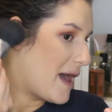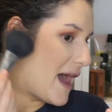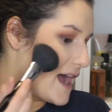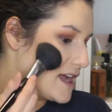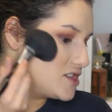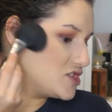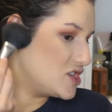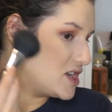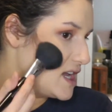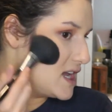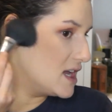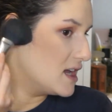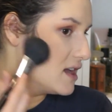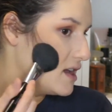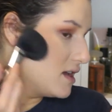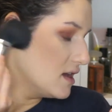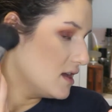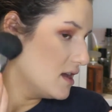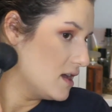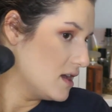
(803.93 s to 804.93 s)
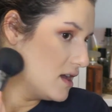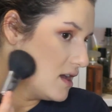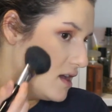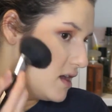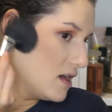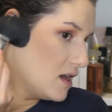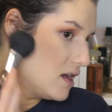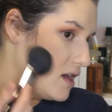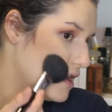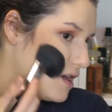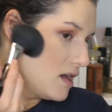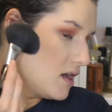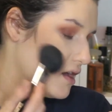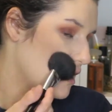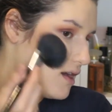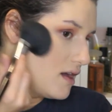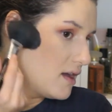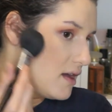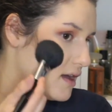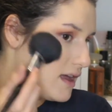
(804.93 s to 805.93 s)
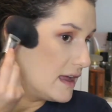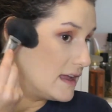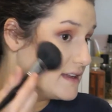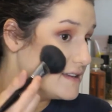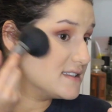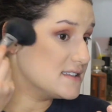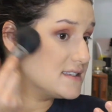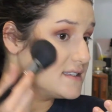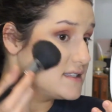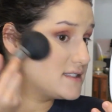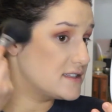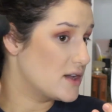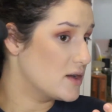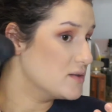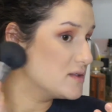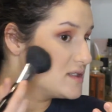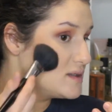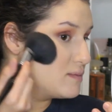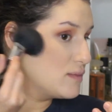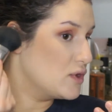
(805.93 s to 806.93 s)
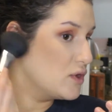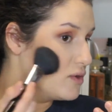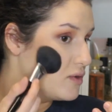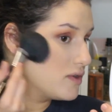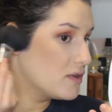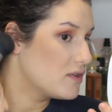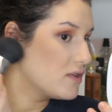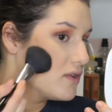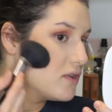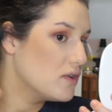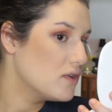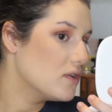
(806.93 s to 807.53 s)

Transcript: patchy. It is so smooth.